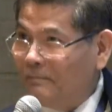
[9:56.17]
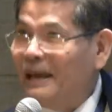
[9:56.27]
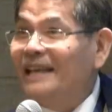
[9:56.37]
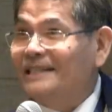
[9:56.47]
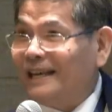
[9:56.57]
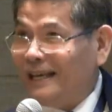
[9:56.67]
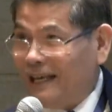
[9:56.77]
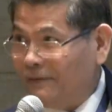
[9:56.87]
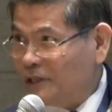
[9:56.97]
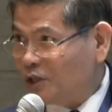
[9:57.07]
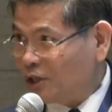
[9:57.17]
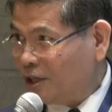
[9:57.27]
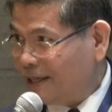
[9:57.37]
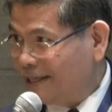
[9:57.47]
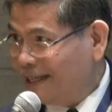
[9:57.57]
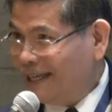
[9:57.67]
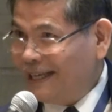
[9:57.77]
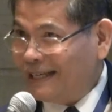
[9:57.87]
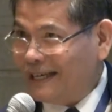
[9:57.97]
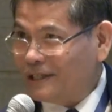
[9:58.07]
basic infrastructure,
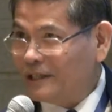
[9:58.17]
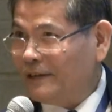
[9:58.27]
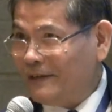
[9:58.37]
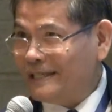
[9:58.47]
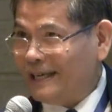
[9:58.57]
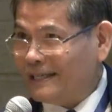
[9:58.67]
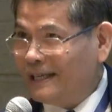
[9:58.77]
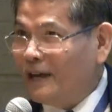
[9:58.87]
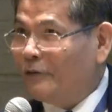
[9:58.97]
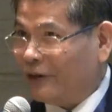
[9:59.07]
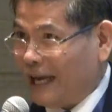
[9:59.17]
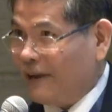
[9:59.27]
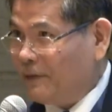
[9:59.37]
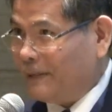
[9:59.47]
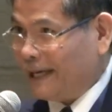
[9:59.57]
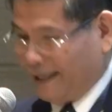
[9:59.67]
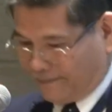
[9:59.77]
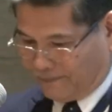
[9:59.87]
such as for everybody.